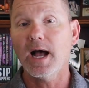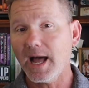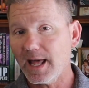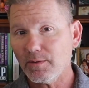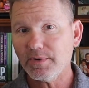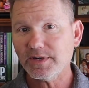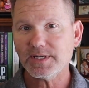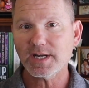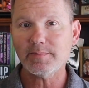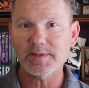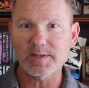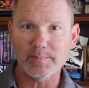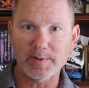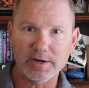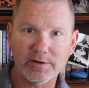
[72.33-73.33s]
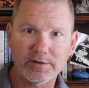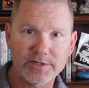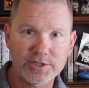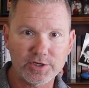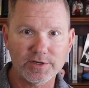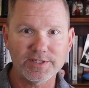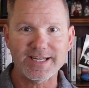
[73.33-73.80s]
I don't want to talk about the burial
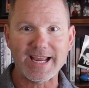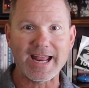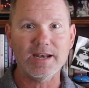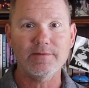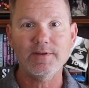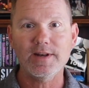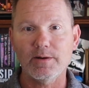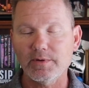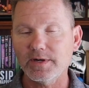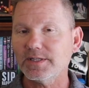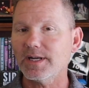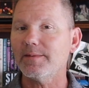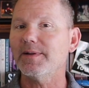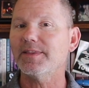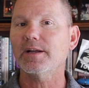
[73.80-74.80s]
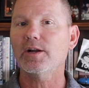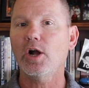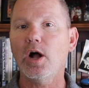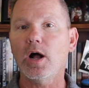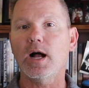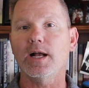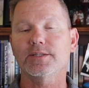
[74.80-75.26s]
insurance end of it. I want to talk about the
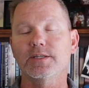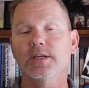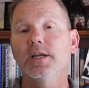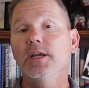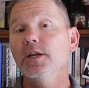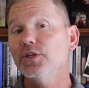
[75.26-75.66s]
cost.